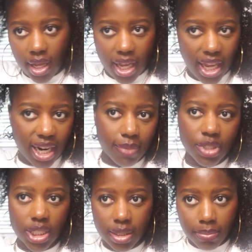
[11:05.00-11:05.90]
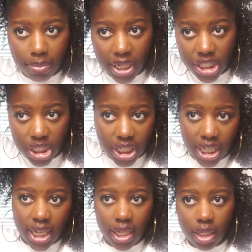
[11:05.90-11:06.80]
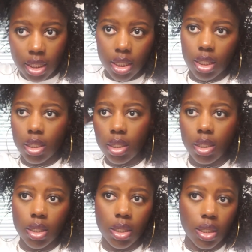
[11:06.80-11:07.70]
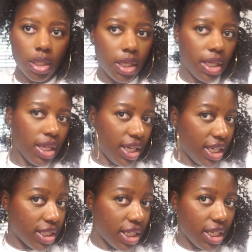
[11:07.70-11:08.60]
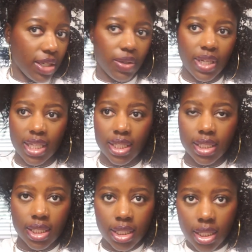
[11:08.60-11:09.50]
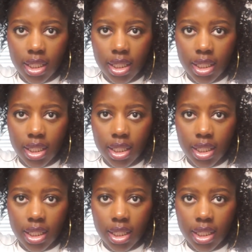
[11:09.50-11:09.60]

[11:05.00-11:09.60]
And I'm just bunching it until it's